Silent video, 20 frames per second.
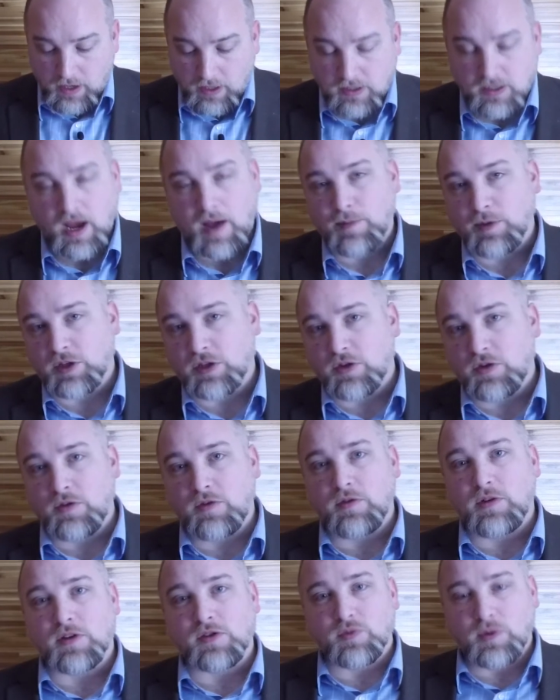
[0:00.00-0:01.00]
Thomas
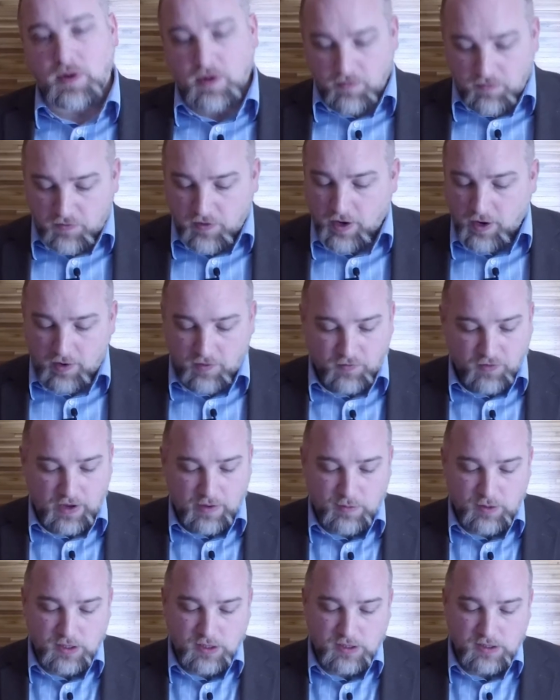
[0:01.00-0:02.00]
Kuhn has written a very
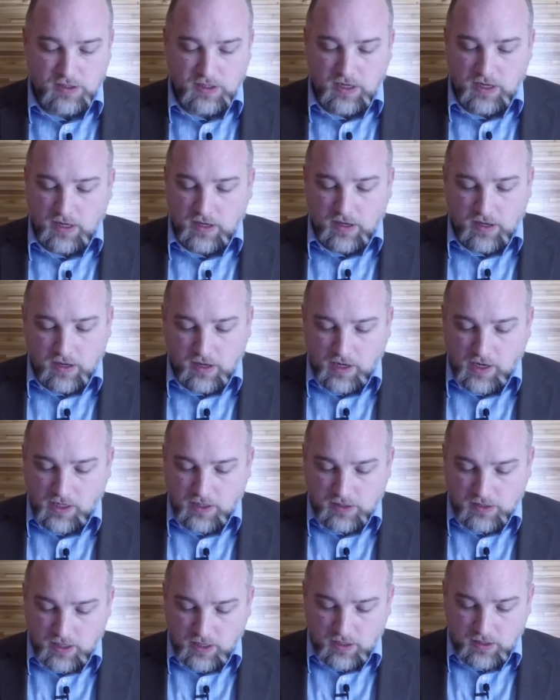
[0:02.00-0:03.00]
famous
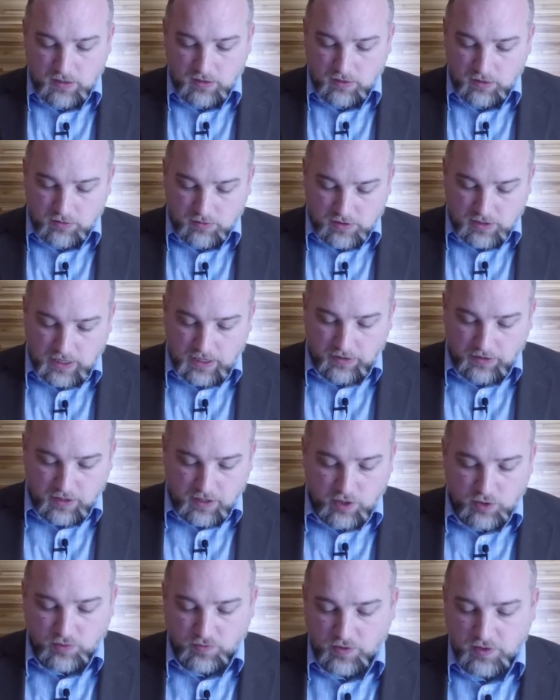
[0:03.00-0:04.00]
and slightly
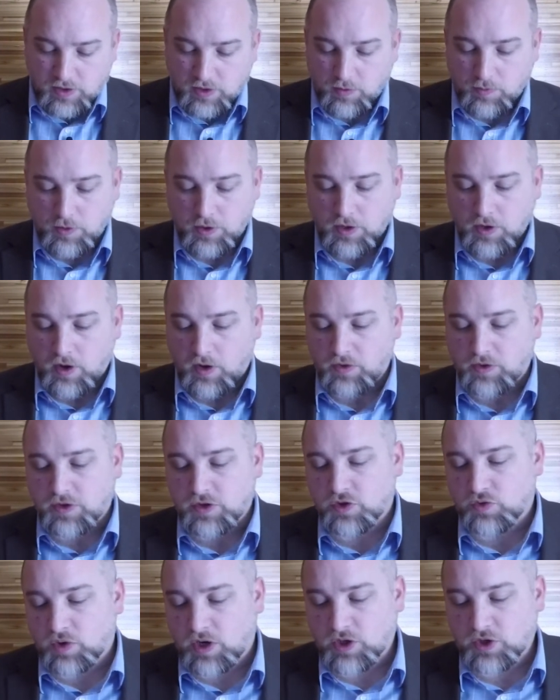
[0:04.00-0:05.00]
controversial book called The
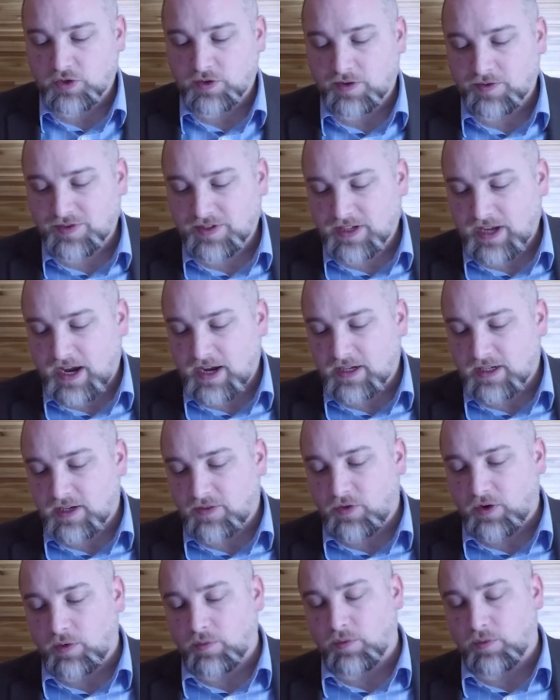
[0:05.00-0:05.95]
Structure of Scientific